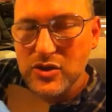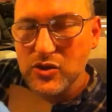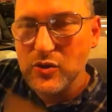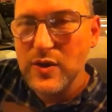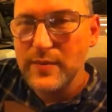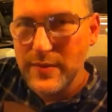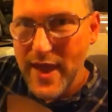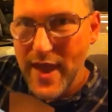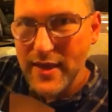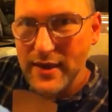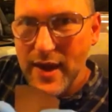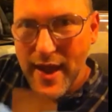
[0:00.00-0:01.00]
trim
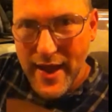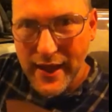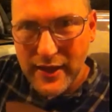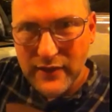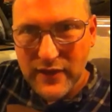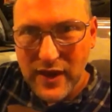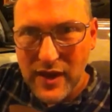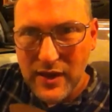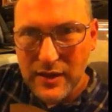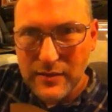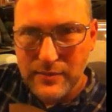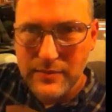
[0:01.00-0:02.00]
that ahead of
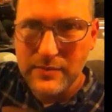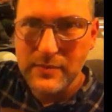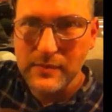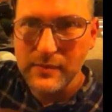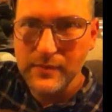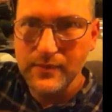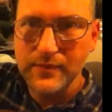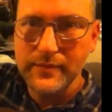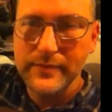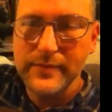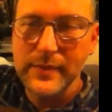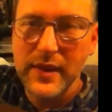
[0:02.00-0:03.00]
time
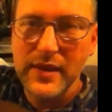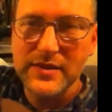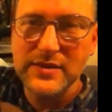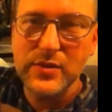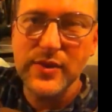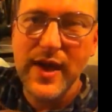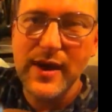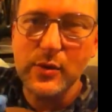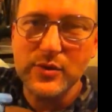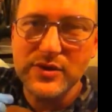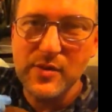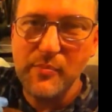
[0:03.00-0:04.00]
so that
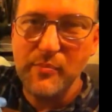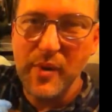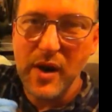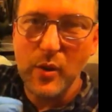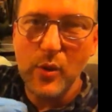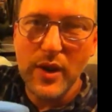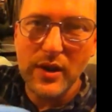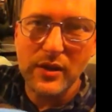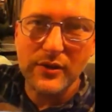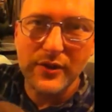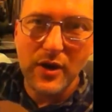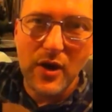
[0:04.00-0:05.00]
it was a butt
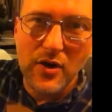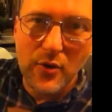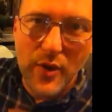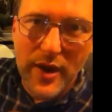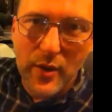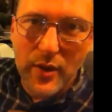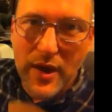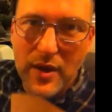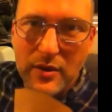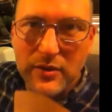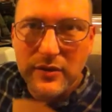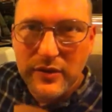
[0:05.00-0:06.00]
weld all the way
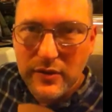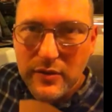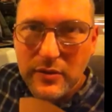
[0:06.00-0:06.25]
around,